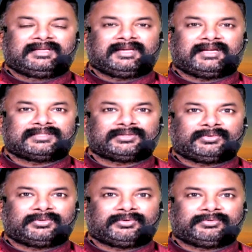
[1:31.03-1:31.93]
catch
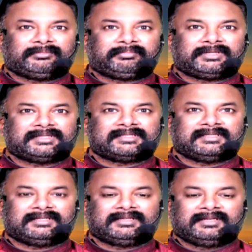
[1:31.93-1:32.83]
hold of that
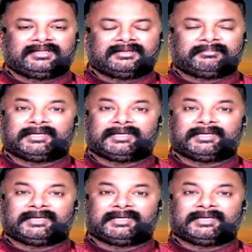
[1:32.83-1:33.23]
person